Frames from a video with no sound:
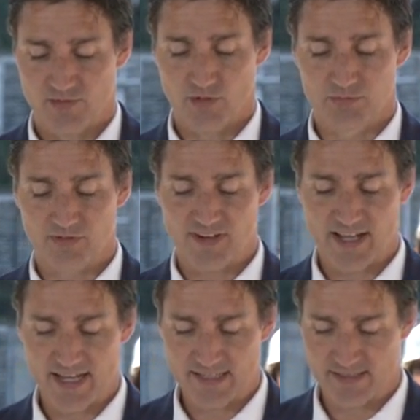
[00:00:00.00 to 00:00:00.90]
we'll
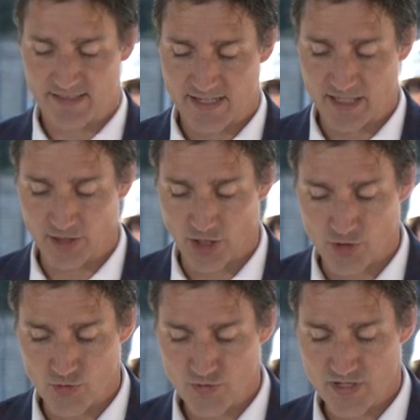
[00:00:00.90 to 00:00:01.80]
provide a
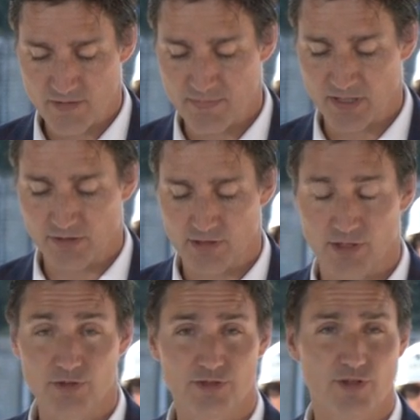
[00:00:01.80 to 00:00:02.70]
loan to build
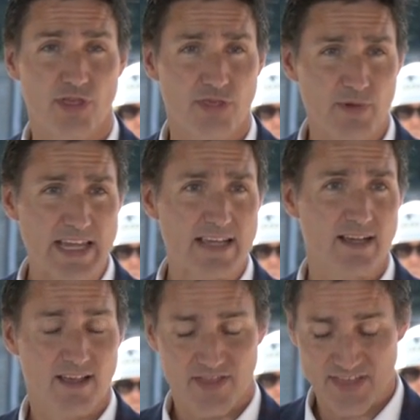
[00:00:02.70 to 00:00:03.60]
close to
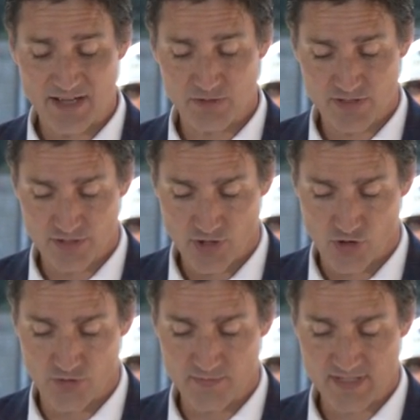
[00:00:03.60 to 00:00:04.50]
3,000
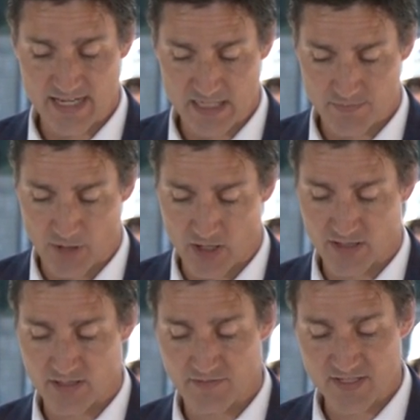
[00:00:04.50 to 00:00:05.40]
homes as
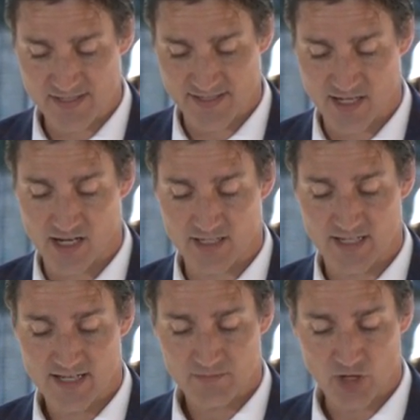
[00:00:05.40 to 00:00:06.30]
part of the Sinoc
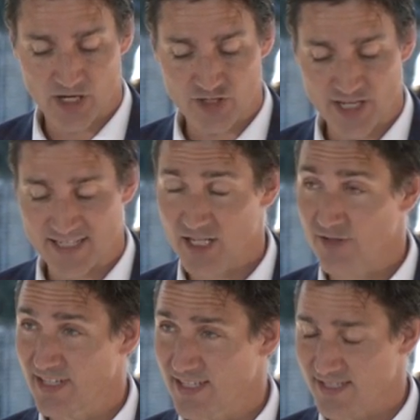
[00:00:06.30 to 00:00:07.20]
project
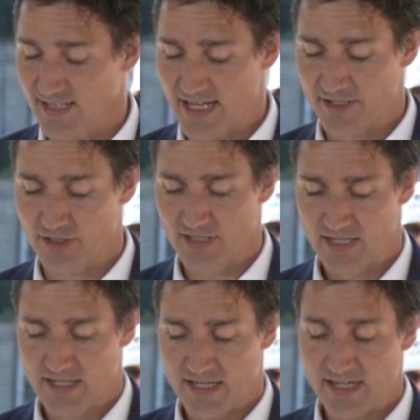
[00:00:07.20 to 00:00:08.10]
here in Kitsilano,
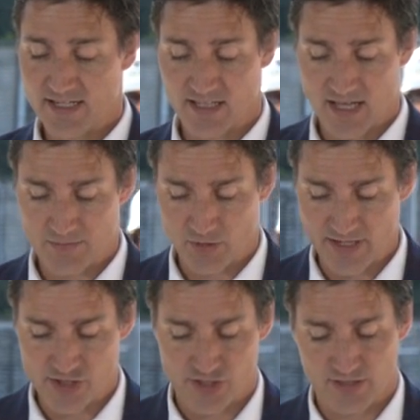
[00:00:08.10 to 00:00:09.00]
in
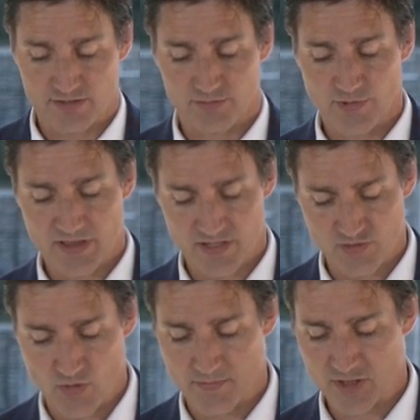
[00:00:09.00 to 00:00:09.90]
collaboration with the
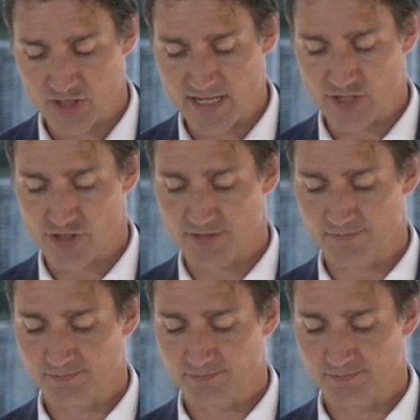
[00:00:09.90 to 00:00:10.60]
Squamish Nation.